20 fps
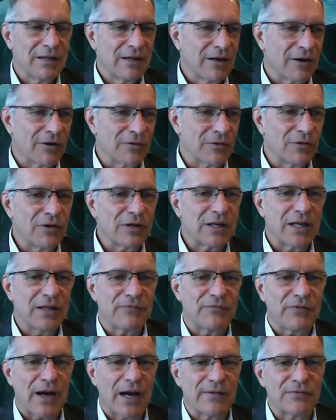are looking
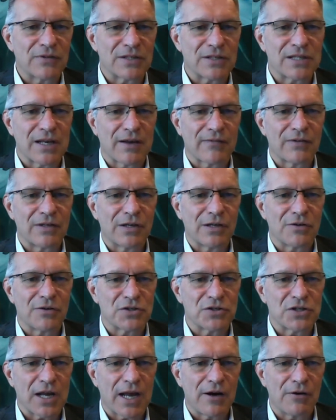five to seven
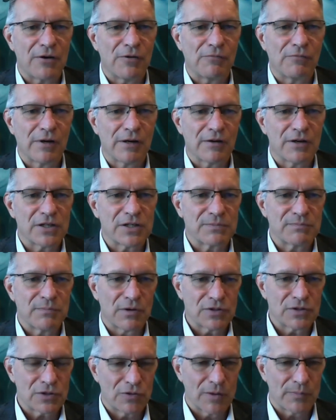years out, whereas
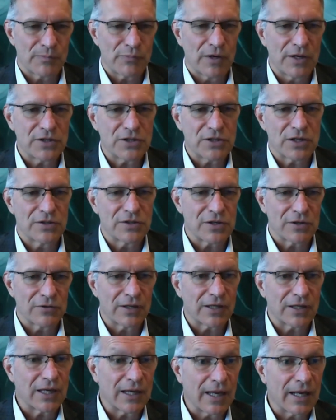most corporations are
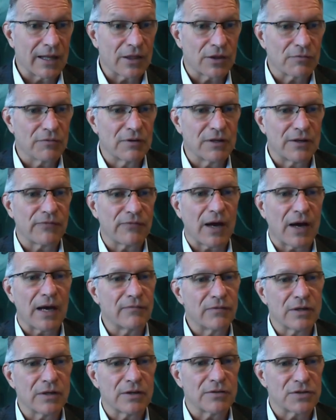looking at three to
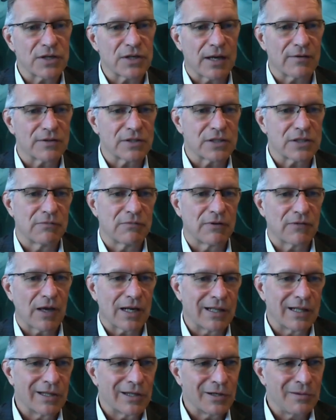five years out. So we've got
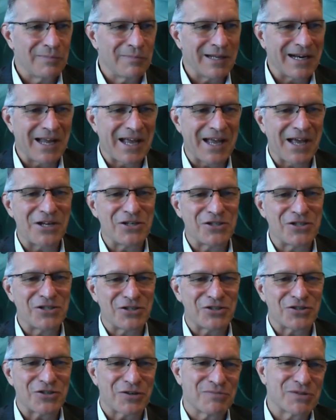a little bit of edge
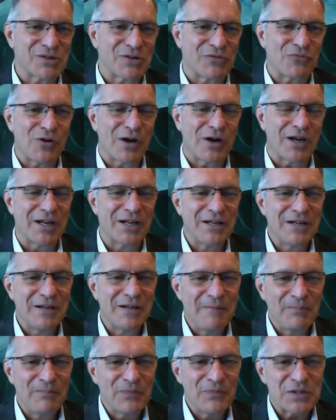in terms of what
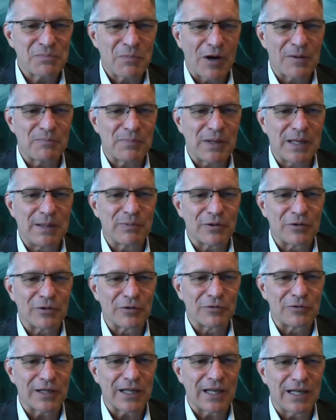smart people
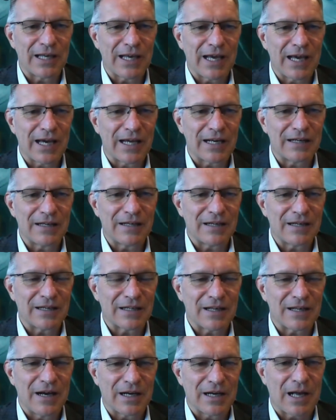are looking at uh,
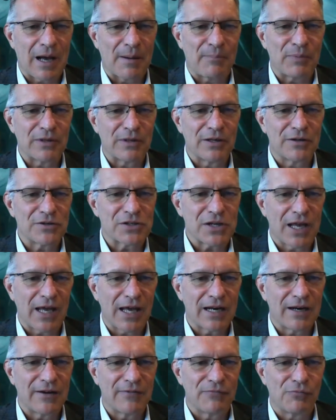a couple years
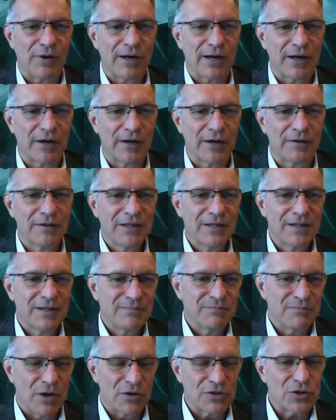ahead of where
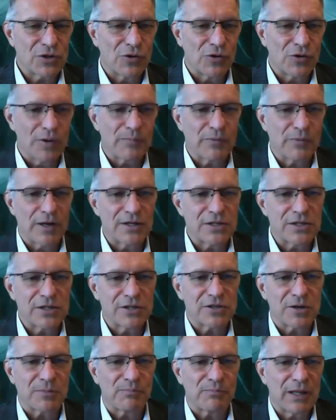most
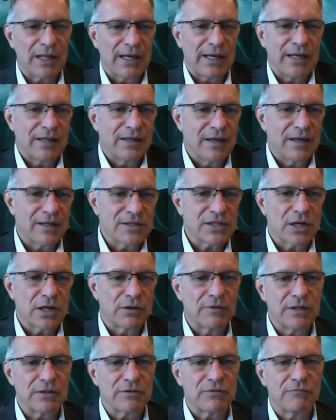corporations are planning. And so
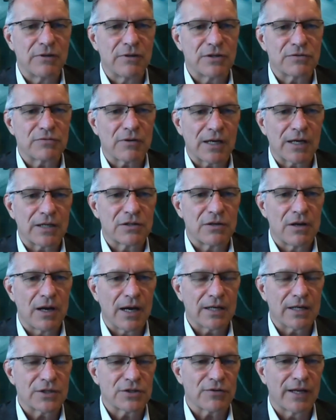we, we try to
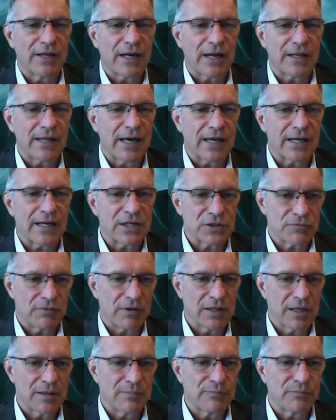uh, trade on that as
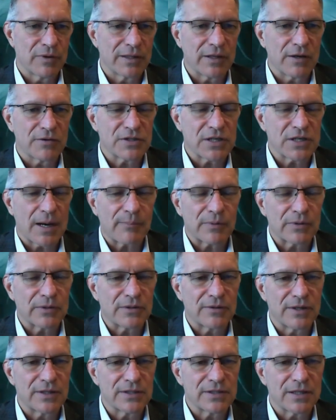well and bring those
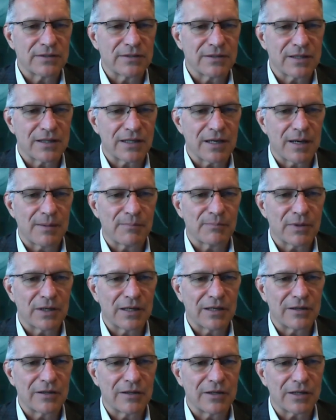opportunities into the
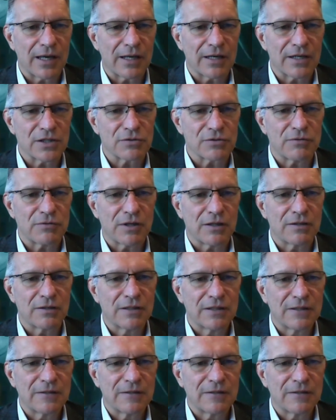company to look at as well.